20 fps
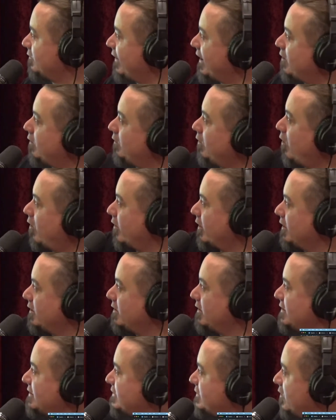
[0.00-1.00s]
They all orient
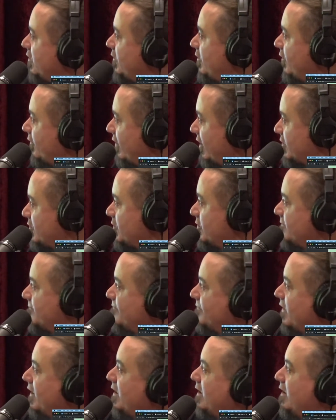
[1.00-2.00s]
in a certain direction.
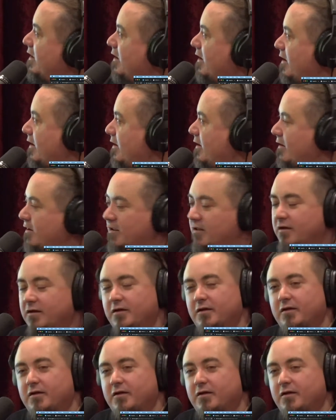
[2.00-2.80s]
And so the